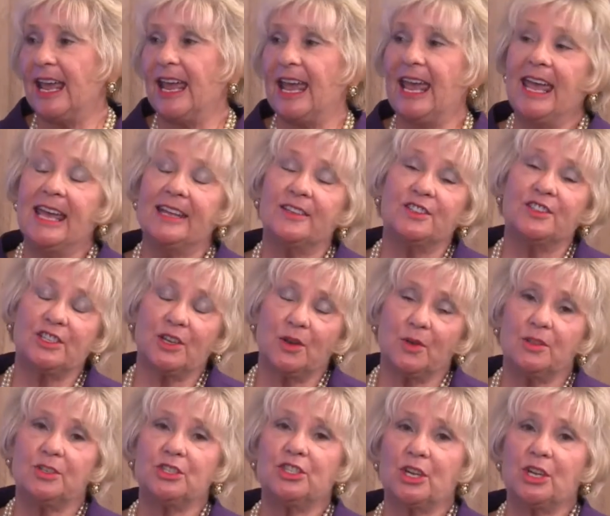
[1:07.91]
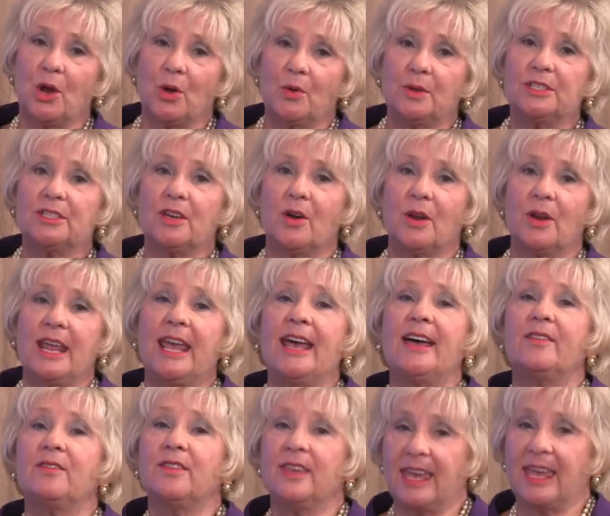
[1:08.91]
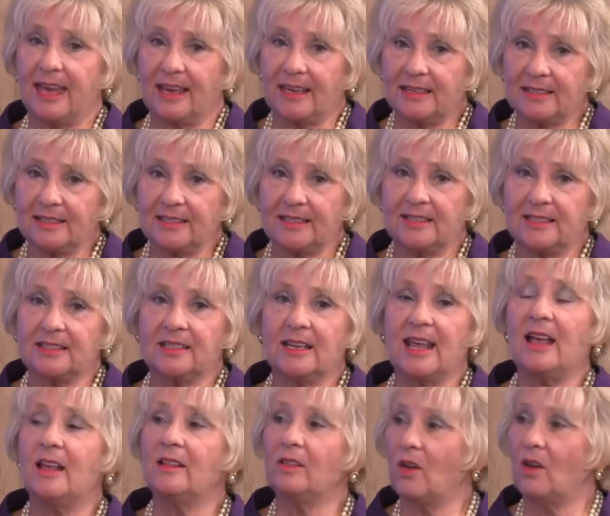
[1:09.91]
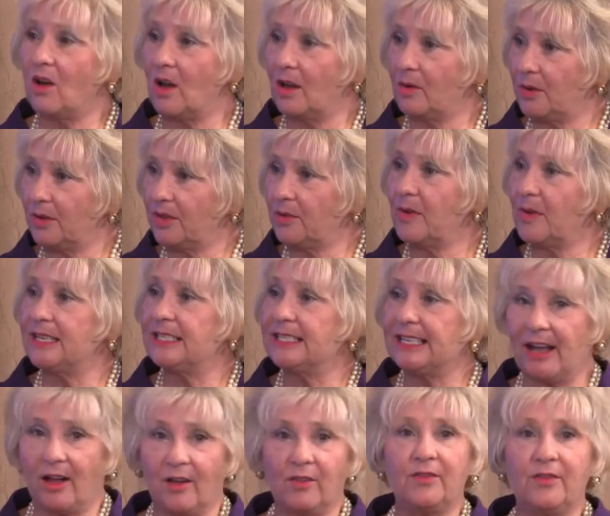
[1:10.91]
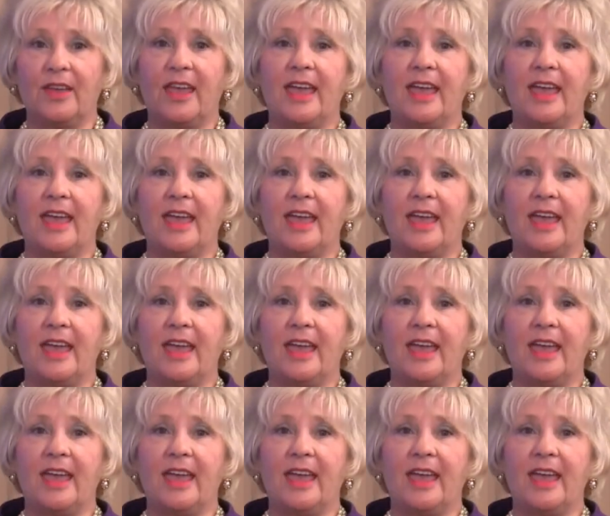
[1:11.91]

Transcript: And so the show is going to have guests along with myself,